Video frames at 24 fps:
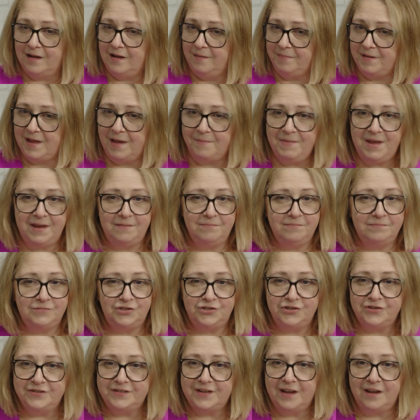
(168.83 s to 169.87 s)
come in
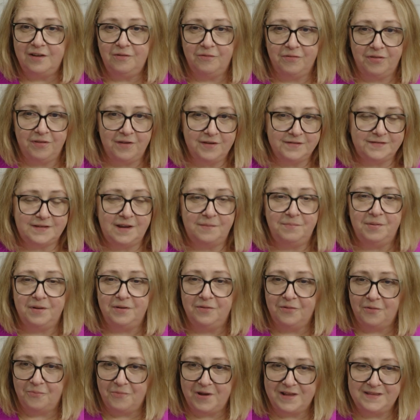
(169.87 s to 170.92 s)
Tuesday or Thursday, but
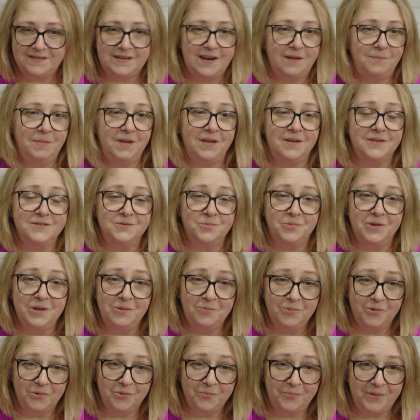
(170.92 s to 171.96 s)
not Wednesday, because we
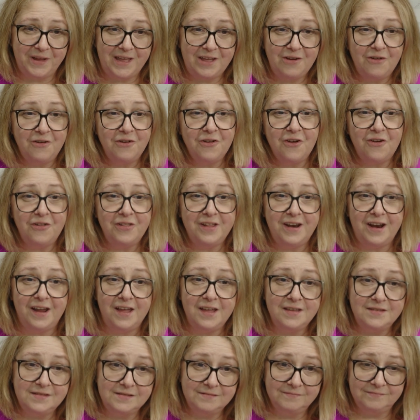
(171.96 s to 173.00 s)
will be on
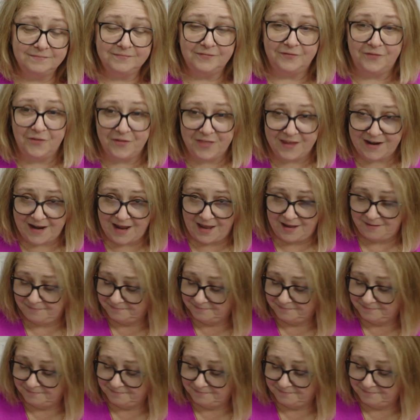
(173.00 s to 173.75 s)
holidays for the day.